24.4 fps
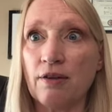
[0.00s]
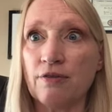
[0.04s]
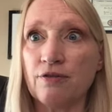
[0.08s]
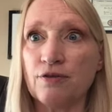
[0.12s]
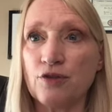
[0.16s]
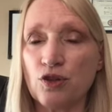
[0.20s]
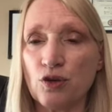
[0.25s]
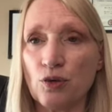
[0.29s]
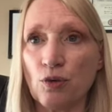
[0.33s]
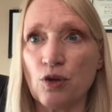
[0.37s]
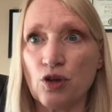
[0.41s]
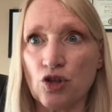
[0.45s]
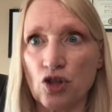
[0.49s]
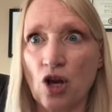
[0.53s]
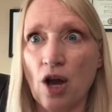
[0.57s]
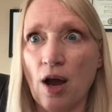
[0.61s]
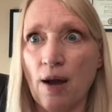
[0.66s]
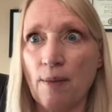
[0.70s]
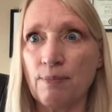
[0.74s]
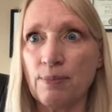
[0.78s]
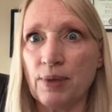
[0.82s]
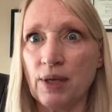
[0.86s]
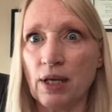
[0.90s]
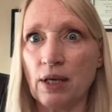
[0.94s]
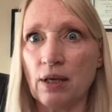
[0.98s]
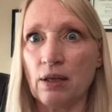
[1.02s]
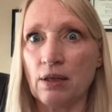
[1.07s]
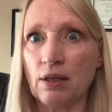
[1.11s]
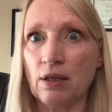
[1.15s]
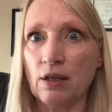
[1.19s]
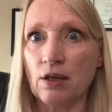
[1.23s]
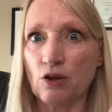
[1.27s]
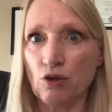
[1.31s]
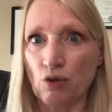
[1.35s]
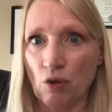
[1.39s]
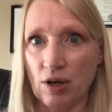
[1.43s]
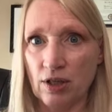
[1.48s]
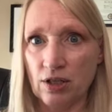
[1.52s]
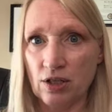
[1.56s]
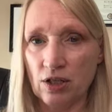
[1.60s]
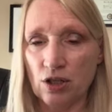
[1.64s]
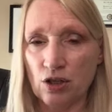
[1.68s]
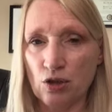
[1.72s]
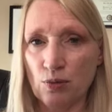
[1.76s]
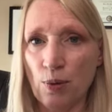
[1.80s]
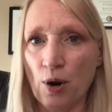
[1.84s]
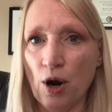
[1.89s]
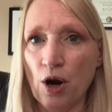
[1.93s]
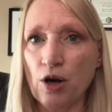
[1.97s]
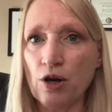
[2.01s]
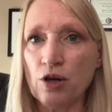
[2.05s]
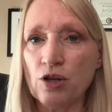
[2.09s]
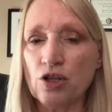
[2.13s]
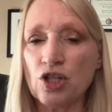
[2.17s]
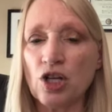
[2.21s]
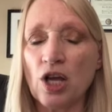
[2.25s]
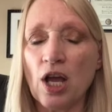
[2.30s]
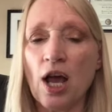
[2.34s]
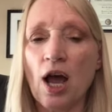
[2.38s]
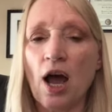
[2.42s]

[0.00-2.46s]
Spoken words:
so the top being the cross stitch part.